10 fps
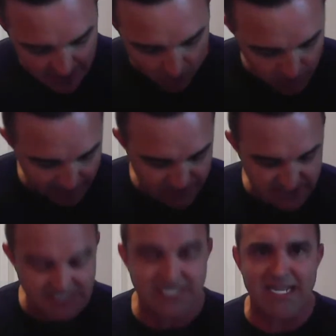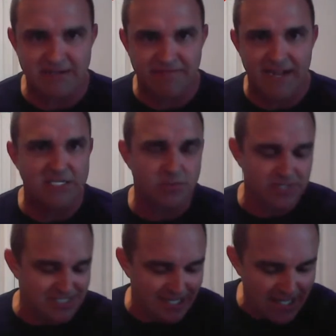or whatever he says, science and fact is what
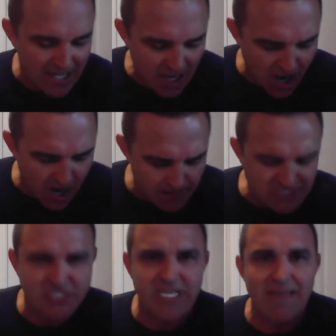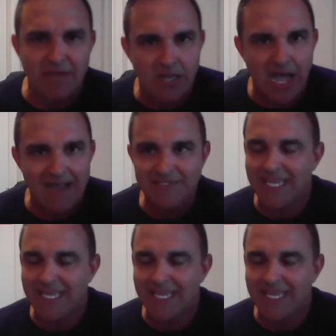he said, is saving lives.